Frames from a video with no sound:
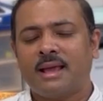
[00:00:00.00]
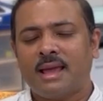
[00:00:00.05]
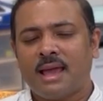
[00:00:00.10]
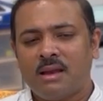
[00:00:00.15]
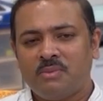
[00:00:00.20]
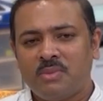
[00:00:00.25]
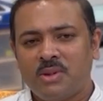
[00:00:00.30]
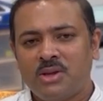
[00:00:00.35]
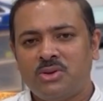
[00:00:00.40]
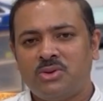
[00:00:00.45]

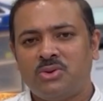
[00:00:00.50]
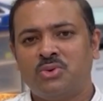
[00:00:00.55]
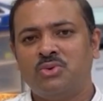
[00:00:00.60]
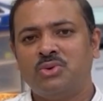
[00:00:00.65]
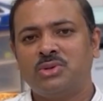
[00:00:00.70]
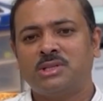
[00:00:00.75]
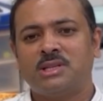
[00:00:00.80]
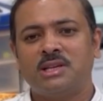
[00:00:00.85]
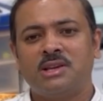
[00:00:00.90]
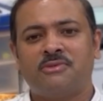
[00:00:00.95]
can be
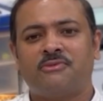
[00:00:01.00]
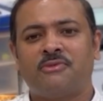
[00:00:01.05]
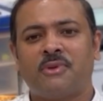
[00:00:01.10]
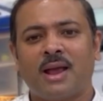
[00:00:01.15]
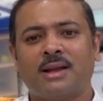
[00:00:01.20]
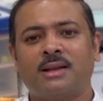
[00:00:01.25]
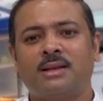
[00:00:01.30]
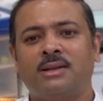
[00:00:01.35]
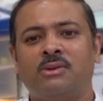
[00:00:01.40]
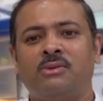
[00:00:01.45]
used
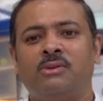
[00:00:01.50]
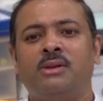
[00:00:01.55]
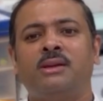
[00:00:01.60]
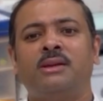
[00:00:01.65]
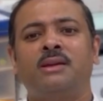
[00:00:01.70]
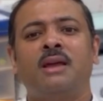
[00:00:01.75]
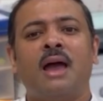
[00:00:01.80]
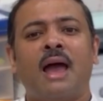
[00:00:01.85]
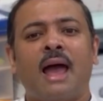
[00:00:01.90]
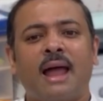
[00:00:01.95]

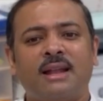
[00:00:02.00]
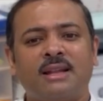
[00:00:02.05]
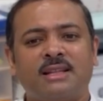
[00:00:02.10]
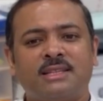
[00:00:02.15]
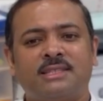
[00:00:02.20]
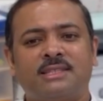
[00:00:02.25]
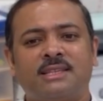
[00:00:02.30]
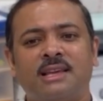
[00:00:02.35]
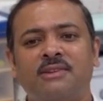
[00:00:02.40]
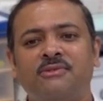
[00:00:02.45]
effectively and
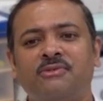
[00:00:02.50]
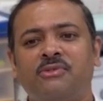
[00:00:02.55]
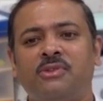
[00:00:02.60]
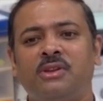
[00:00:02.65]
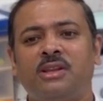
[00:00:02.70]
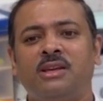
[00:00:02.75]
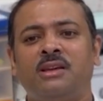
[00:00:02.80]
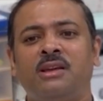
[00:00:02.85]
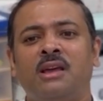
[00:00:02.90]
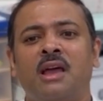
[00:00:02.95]

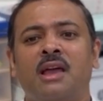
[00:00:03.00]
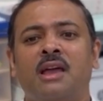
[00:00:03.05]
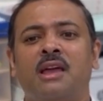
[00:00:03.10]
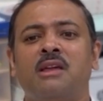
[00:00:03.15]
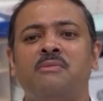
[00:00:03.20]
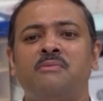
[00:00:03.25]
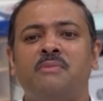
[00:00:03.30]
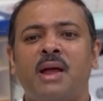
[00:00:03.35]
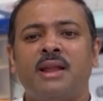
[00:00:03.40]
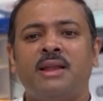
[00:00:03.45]
safely
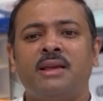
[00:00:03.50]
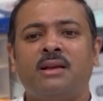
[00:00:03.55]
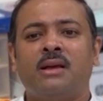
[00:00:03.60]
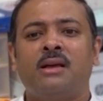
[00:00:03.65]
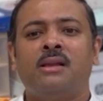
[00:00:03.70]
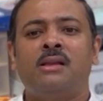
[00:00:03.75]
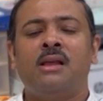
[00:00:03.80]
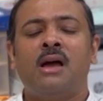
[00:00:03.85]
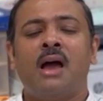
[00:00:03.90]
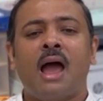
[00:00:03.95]
in
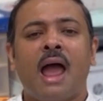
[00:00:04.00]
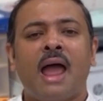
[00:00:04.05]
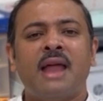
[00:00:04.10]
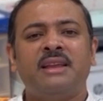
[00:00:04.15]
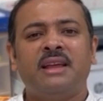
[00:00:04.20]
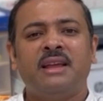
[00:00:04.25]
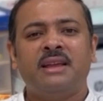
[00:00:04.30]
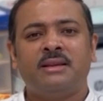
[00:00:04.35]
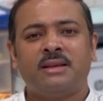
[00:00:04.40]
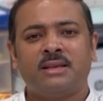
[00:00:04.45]
medical and
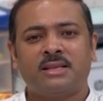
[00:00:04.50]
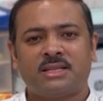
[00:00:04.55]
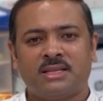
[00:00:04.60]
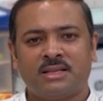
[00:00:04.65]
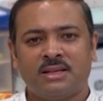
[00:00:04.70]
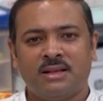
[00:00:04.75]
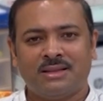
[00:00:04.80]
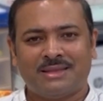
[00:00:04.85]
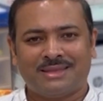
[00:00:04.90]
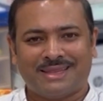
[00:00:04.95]

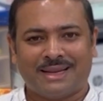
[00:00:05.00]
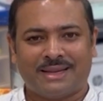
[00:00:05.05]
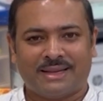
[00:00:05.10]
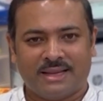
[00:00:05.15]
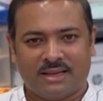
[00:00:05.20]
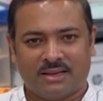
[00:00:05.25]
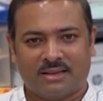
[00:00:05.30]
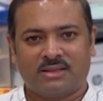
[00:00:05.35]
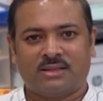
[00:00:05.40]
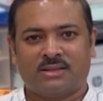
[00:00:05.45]
industrial
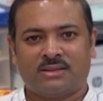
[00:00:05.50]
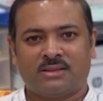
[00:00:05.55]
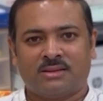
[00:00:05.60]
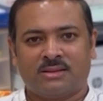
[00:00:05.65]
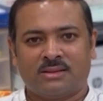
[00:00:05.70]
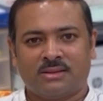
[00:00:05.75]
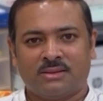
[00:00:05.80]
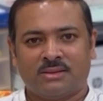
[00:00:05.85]
settings.